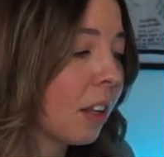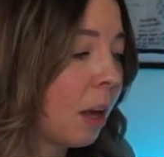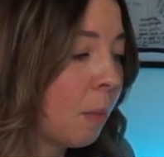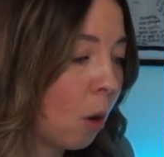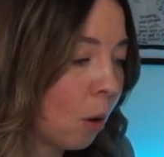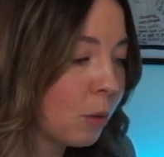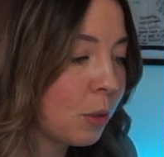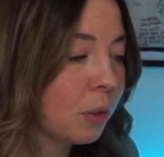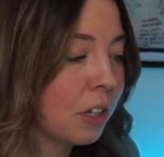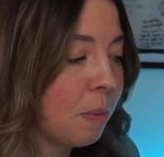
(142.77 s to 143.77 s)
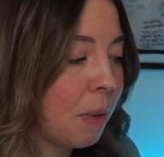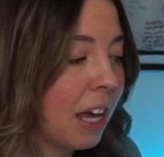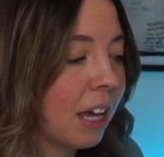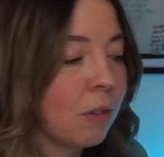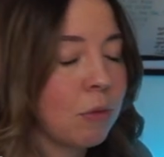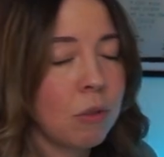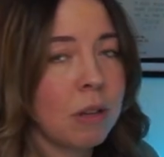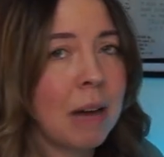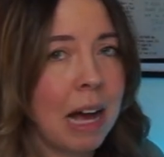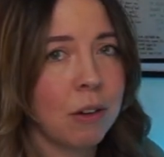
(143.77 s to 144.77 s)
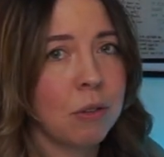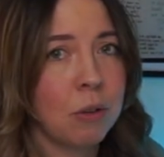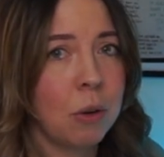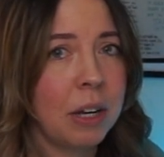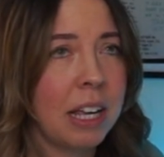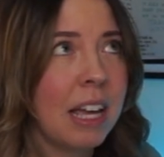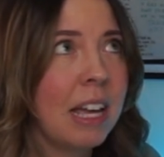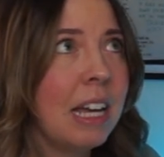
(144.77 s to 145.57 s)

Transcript: I'm also gonna pick Rory McIlroy.